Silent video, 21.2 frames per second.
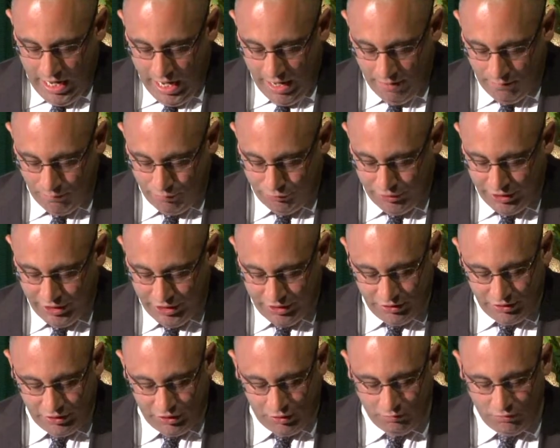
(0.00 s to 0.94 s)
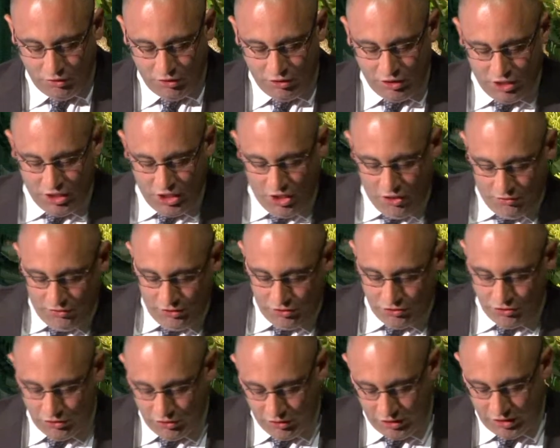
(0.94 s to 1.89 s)
and bring the community on the
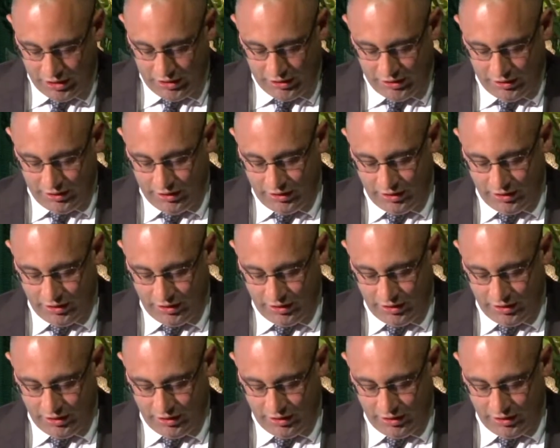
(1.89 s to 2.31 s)
journey,